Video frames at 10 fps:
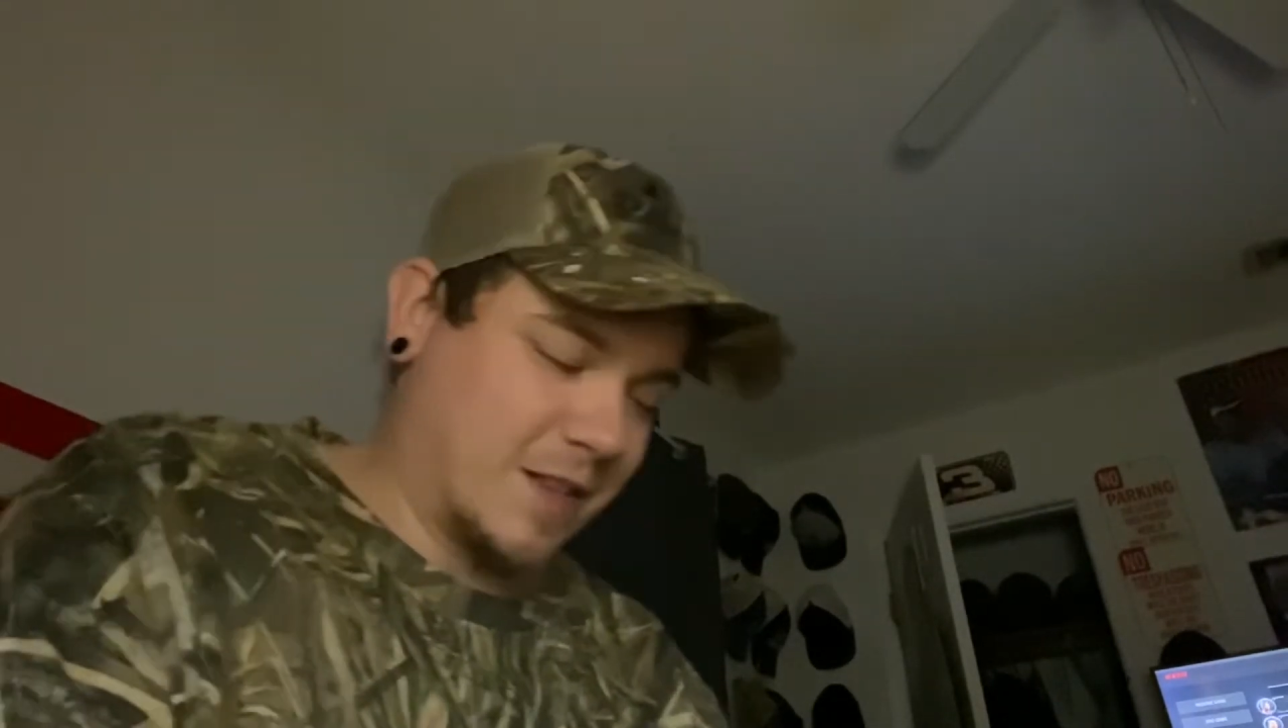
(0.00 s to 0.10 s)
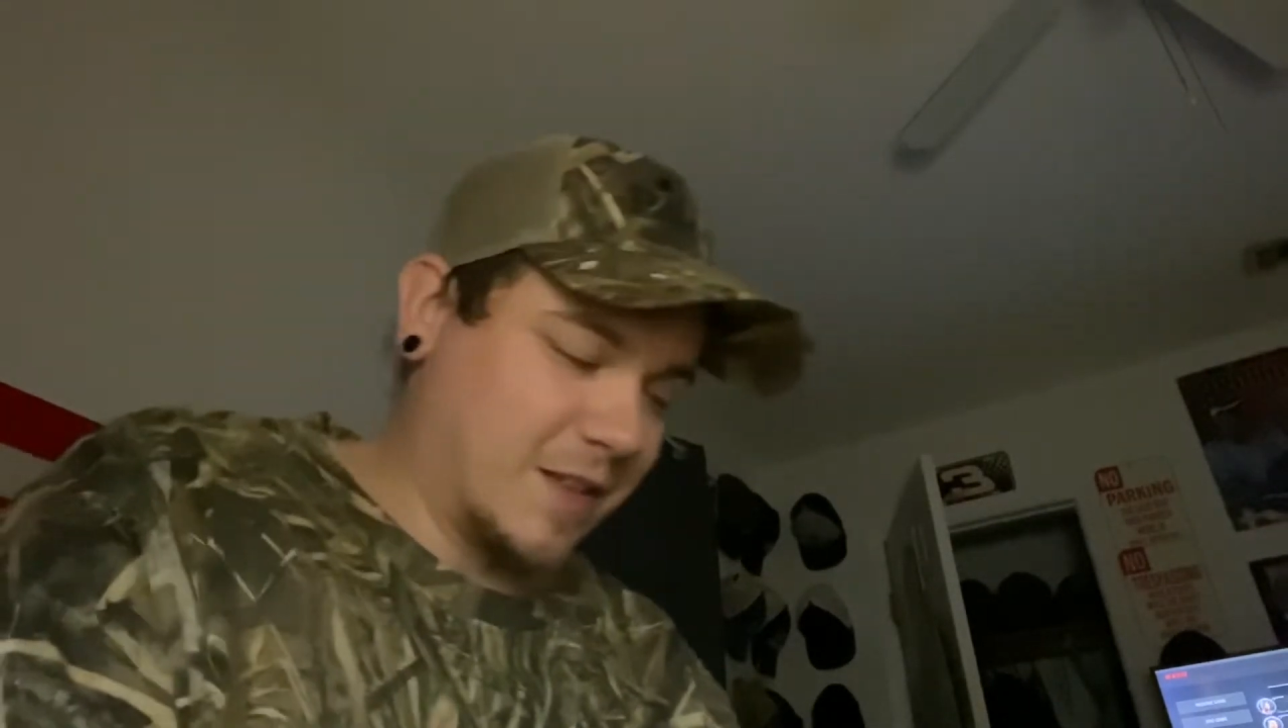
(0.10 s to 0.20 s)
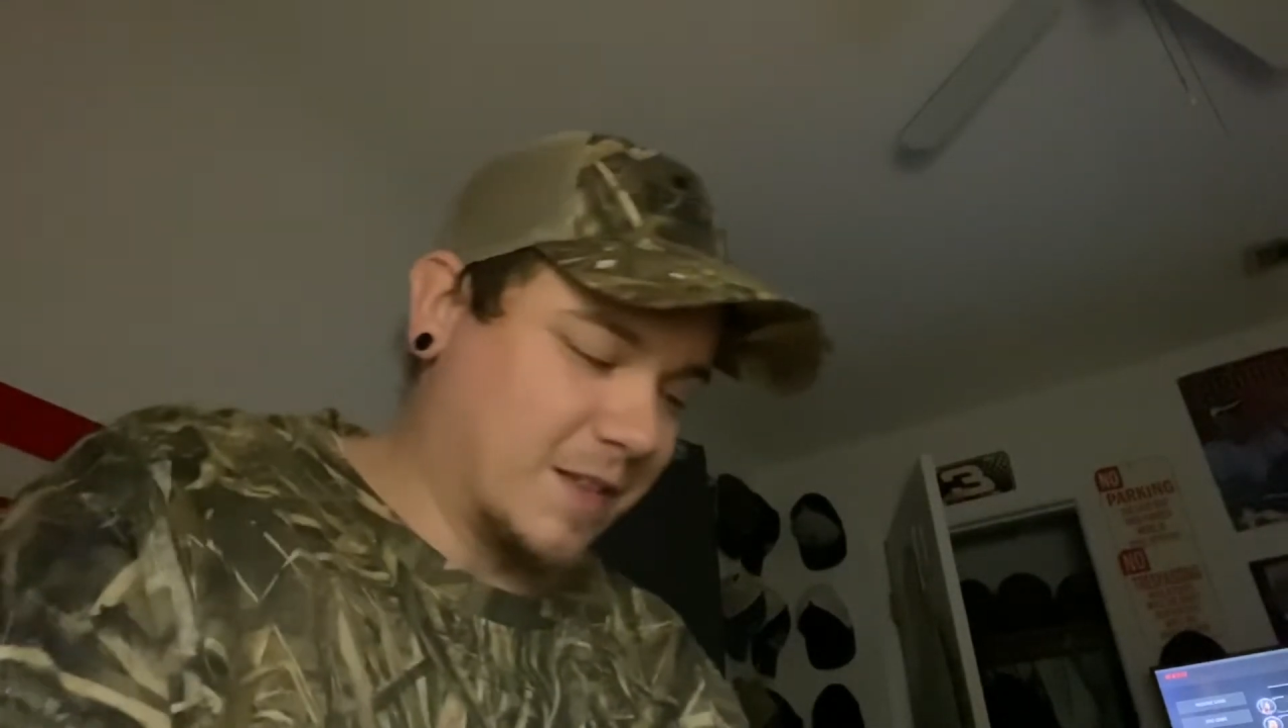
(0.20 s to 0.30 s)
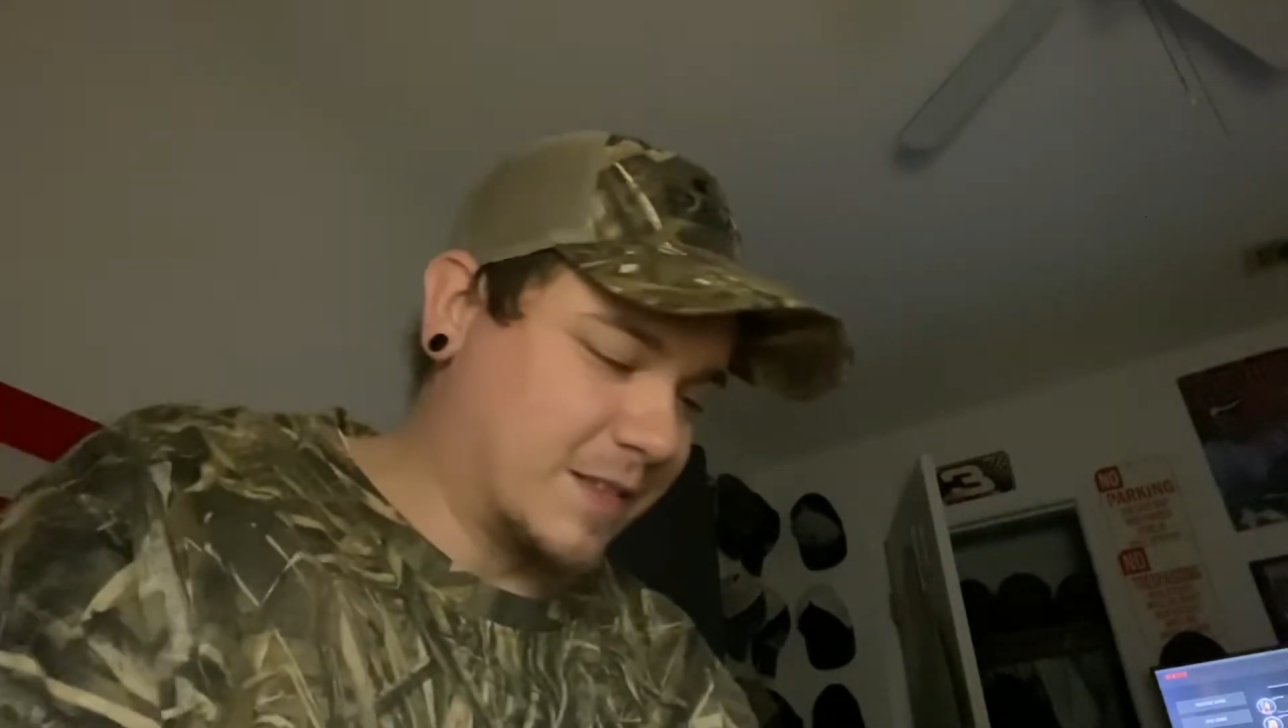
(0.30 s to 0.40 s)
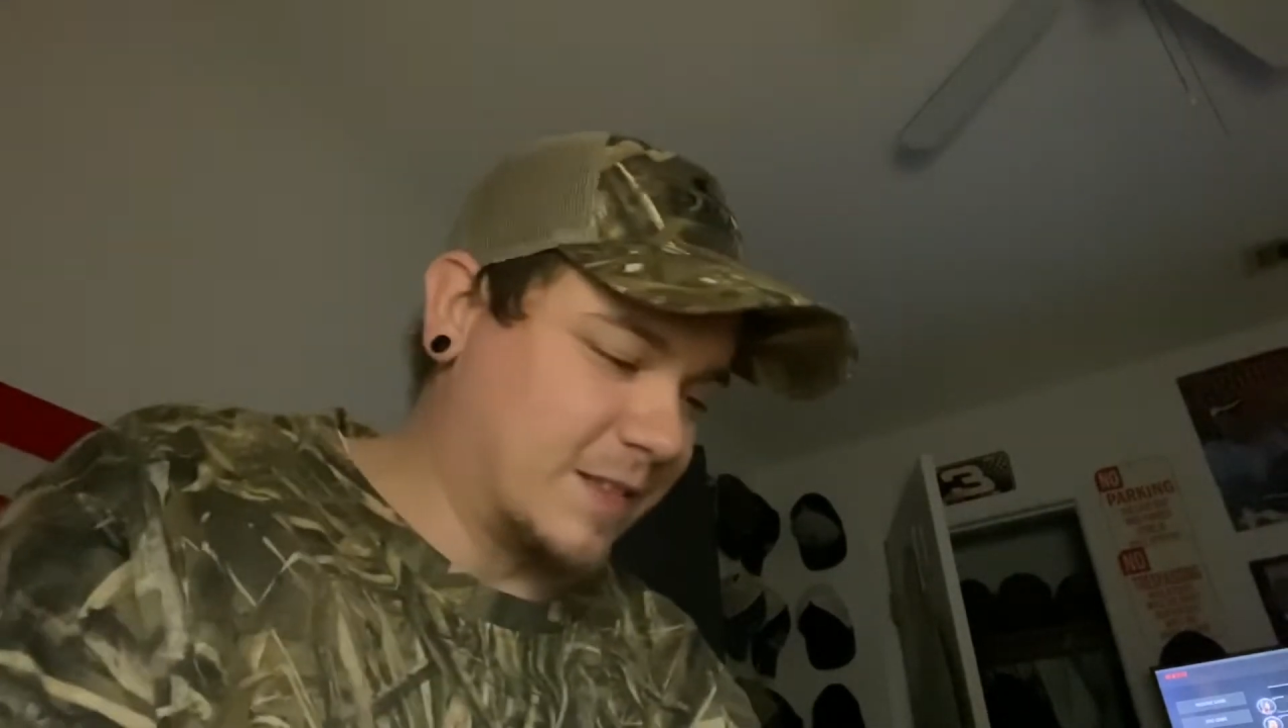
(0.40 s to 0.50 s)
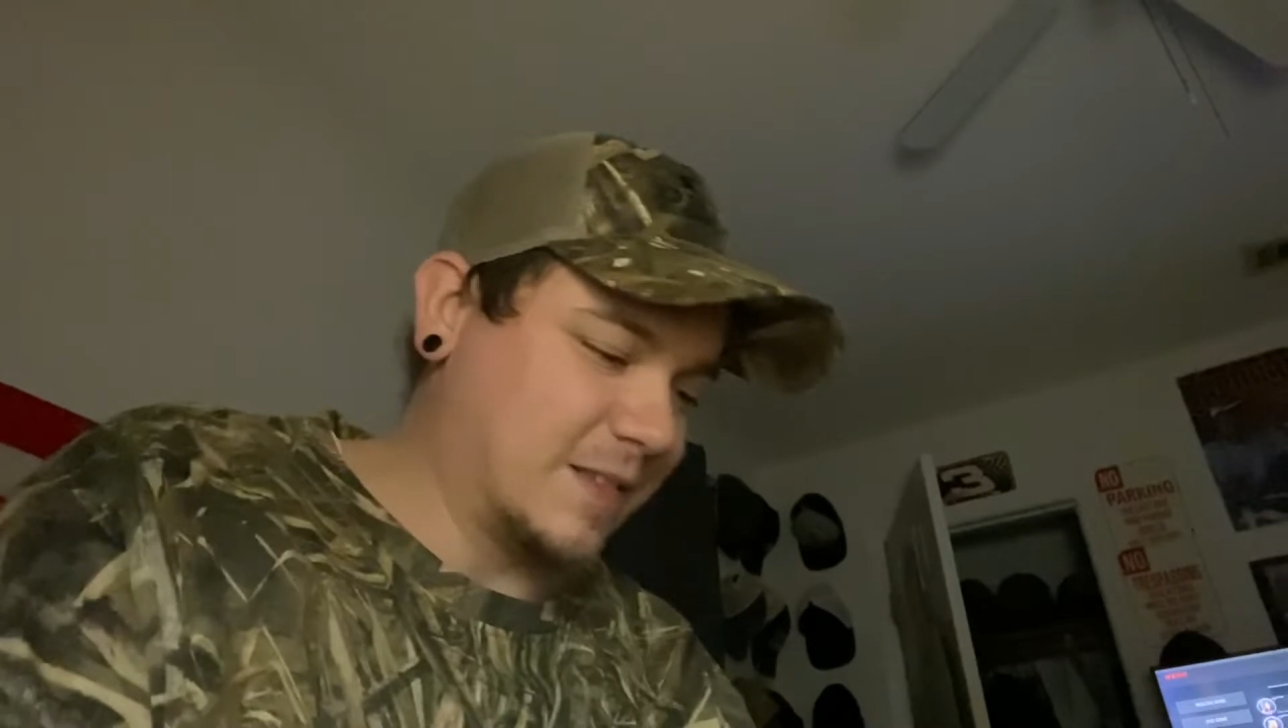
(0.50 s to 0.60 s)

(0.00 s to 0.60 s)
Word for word: this,